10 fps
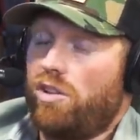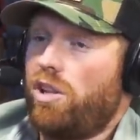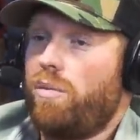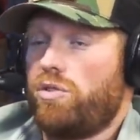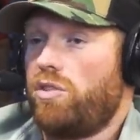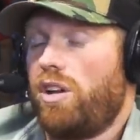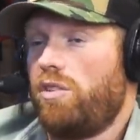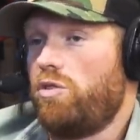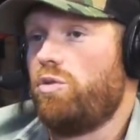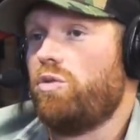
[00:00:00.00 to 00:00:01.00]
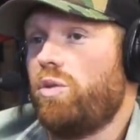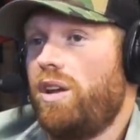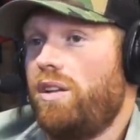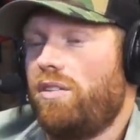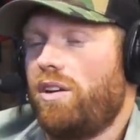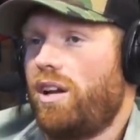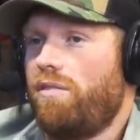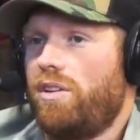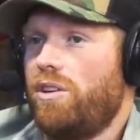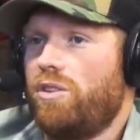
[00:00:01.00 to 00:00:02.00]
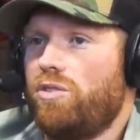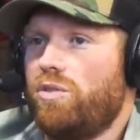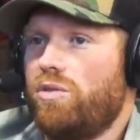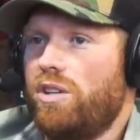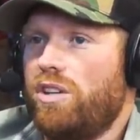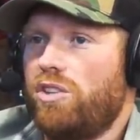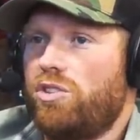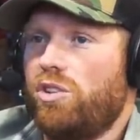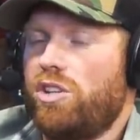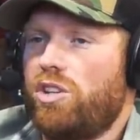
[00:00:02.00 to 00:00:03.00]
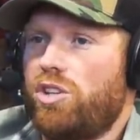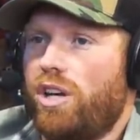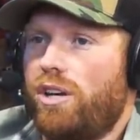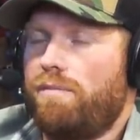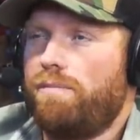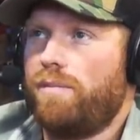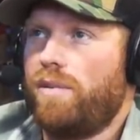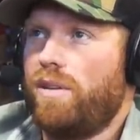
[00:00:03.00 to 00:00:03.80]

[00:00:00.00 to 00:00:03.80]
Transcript: the llamas are going to do great, and they're not going to have any issues. Yeah. You still need to check them,